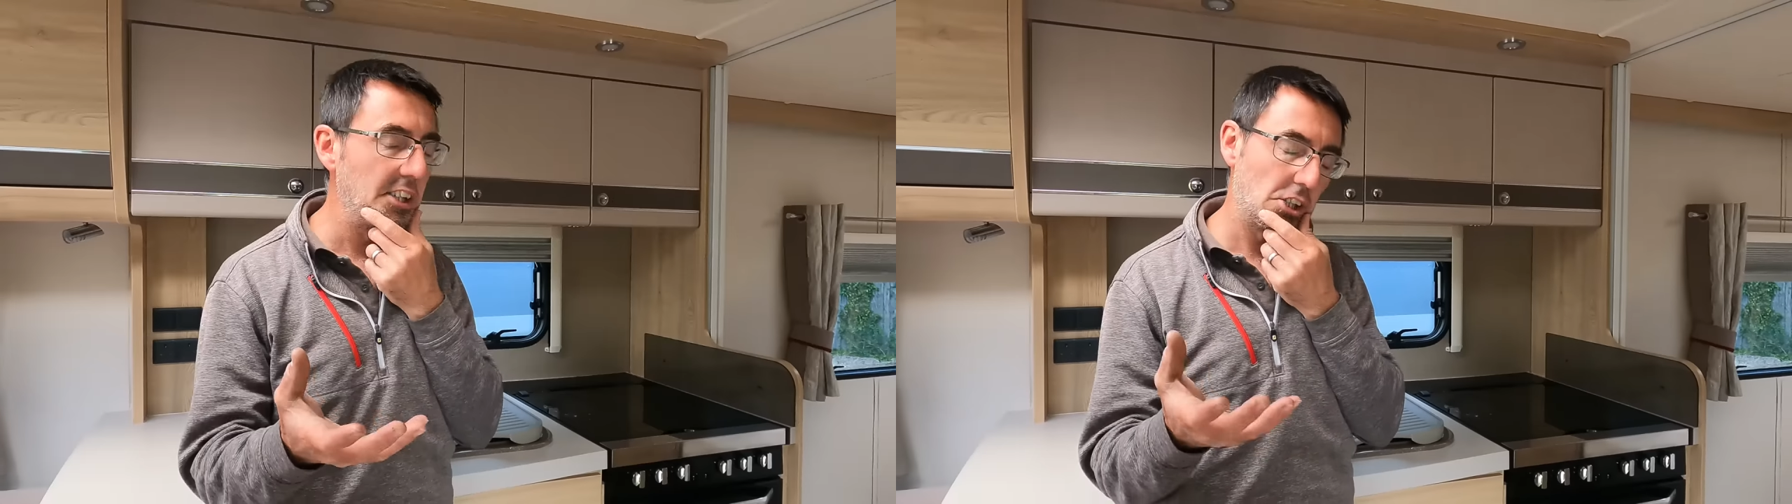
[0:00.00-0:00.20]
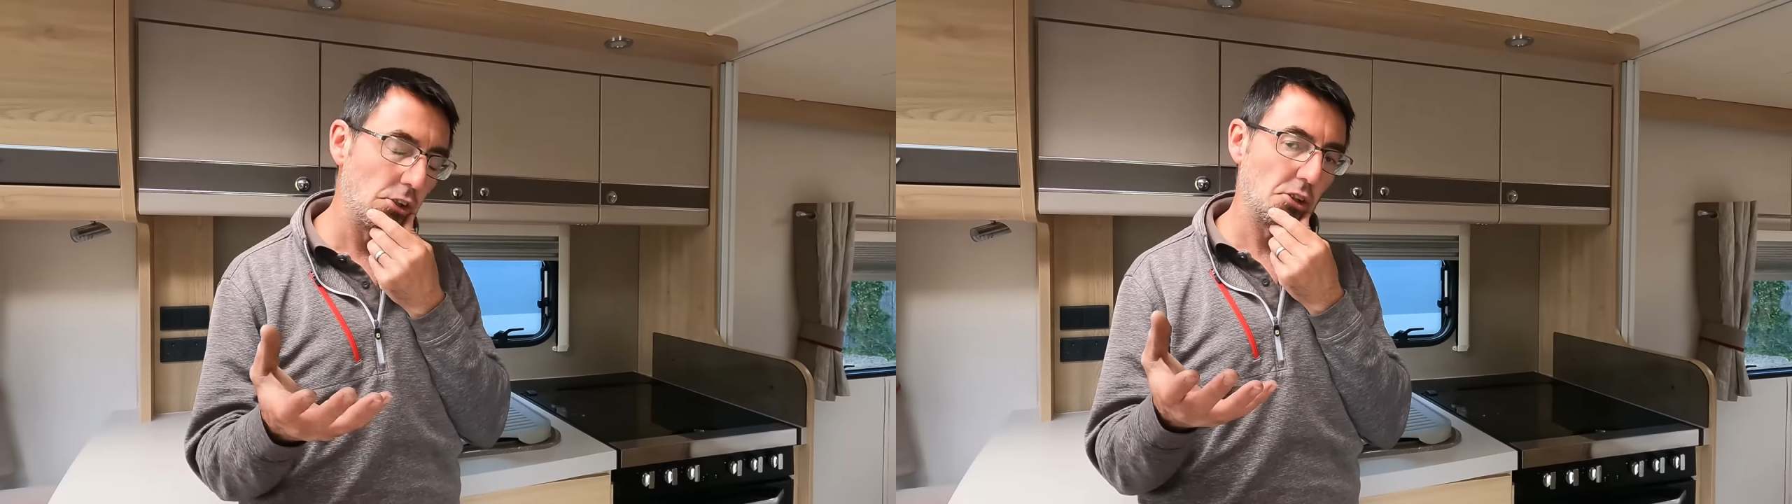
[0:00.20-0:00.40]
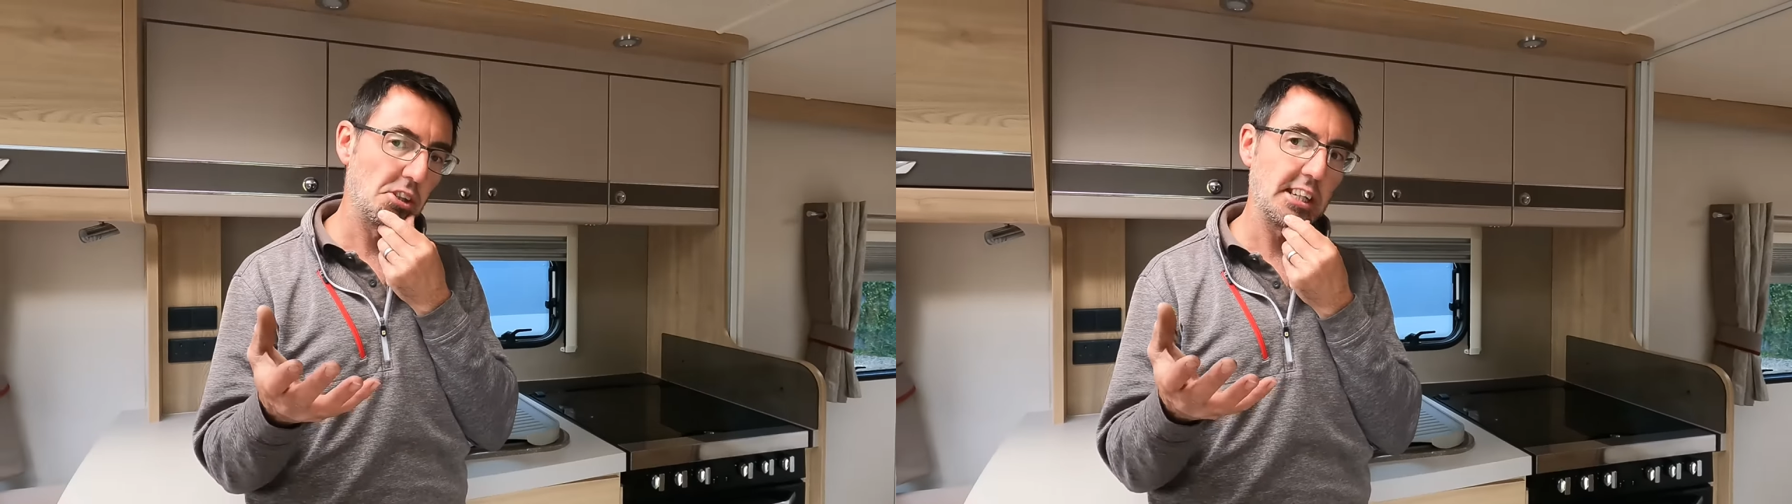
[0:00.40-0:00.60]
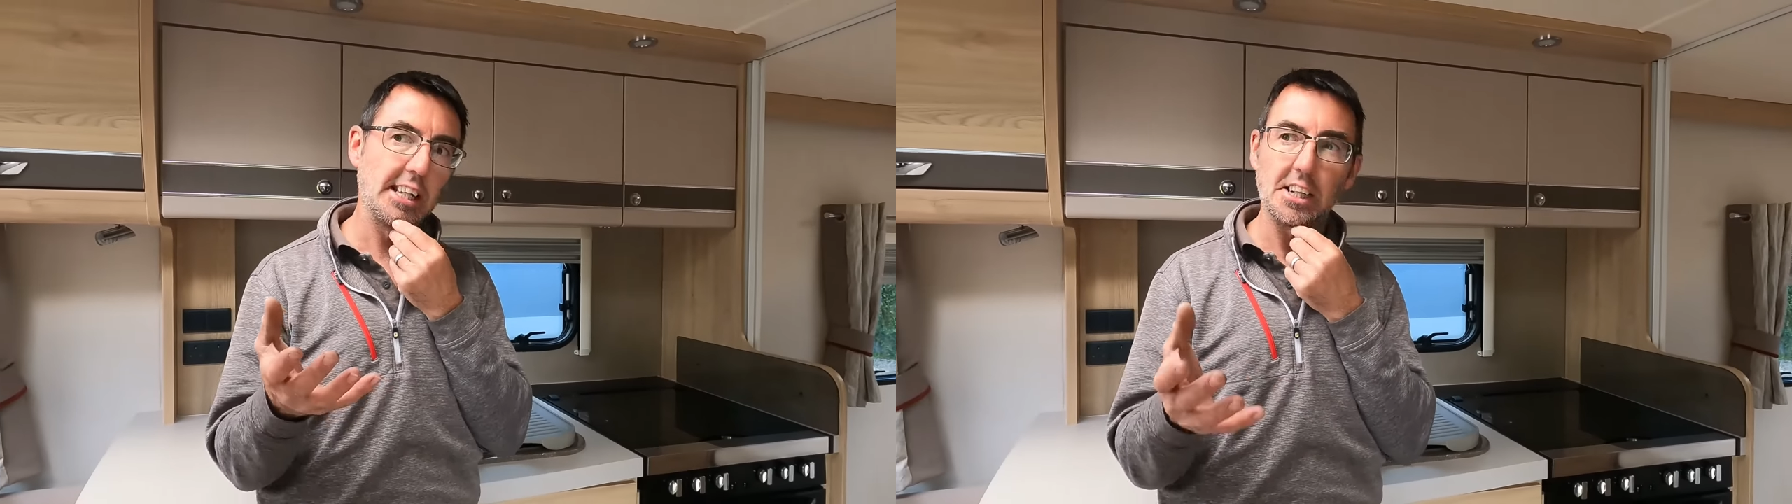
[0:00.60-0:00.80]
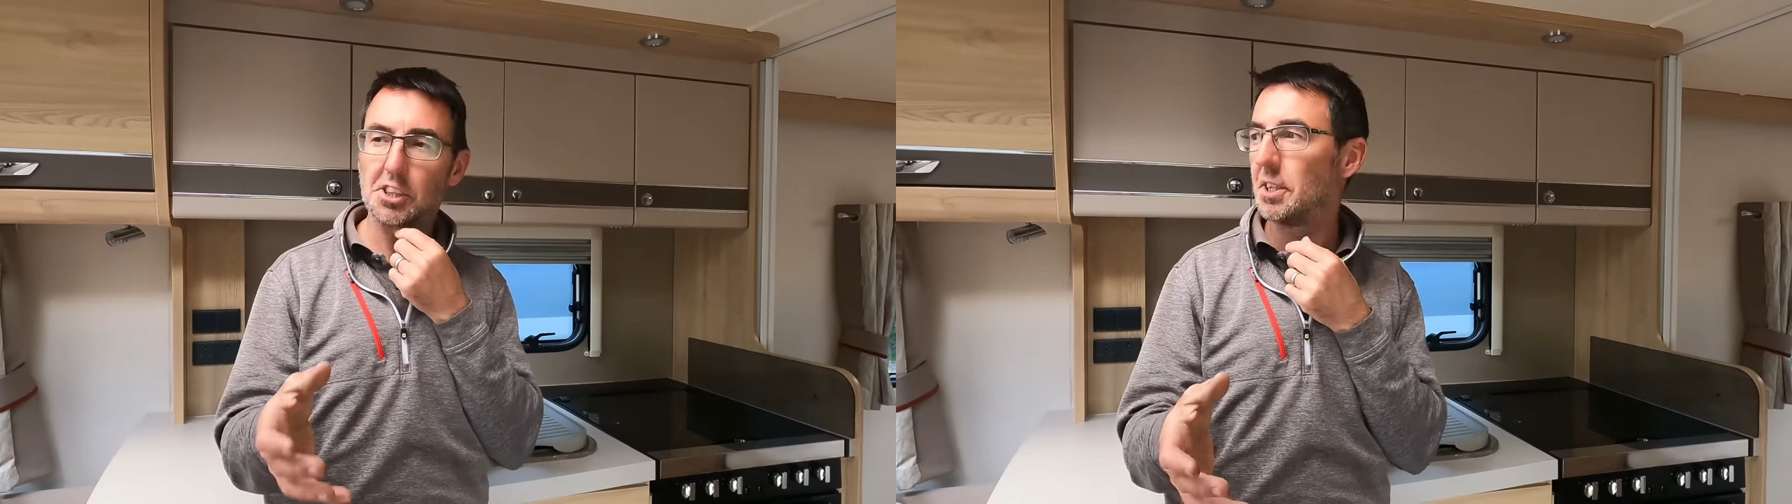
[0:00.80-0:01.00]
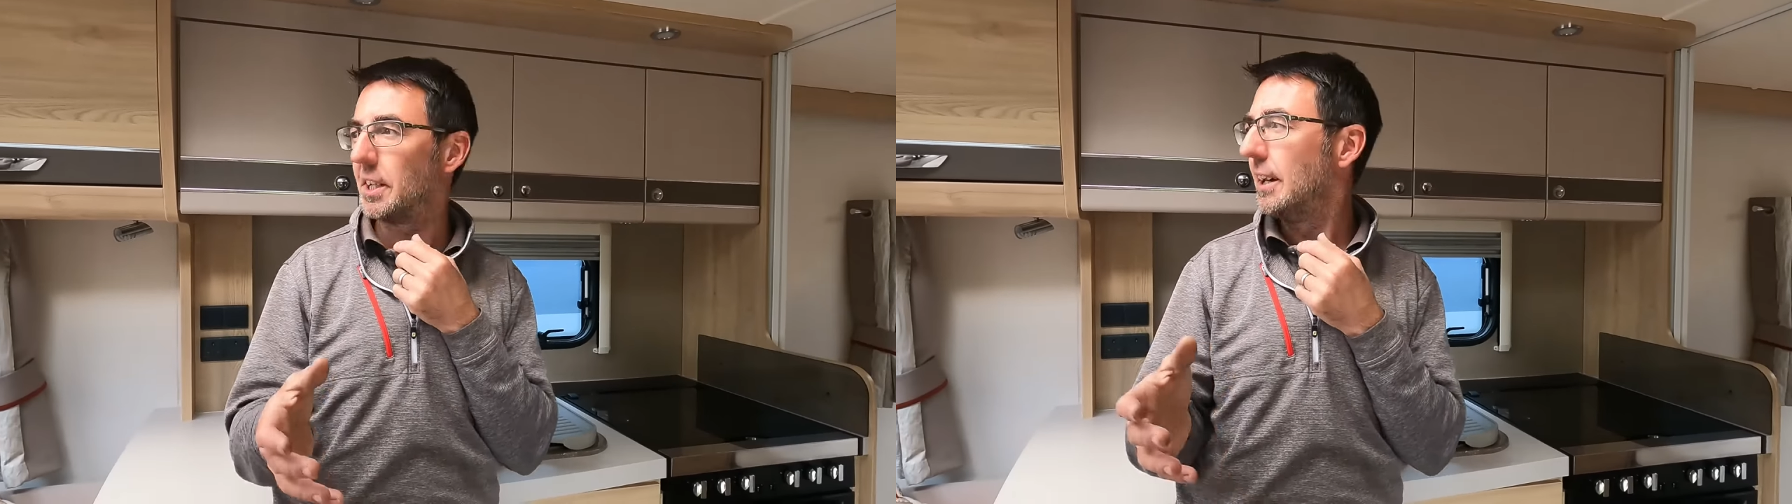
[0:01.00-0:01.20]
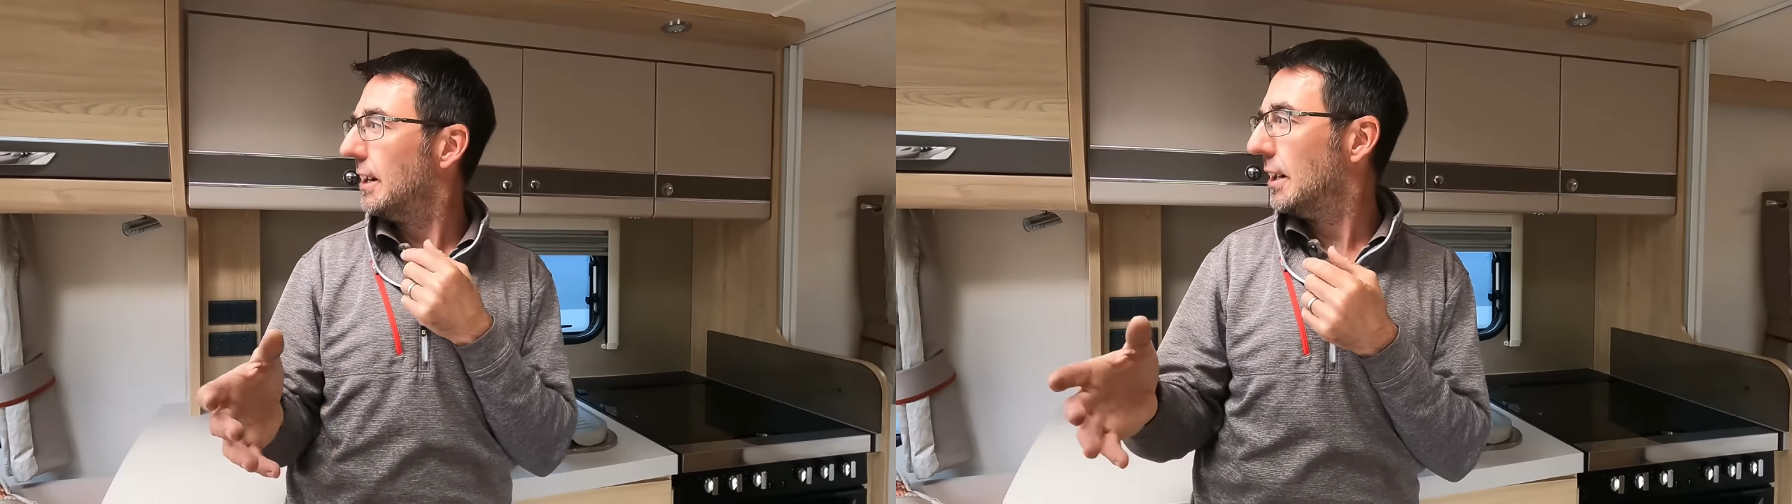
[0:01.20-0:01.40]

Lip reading: and you're sort of saying, actually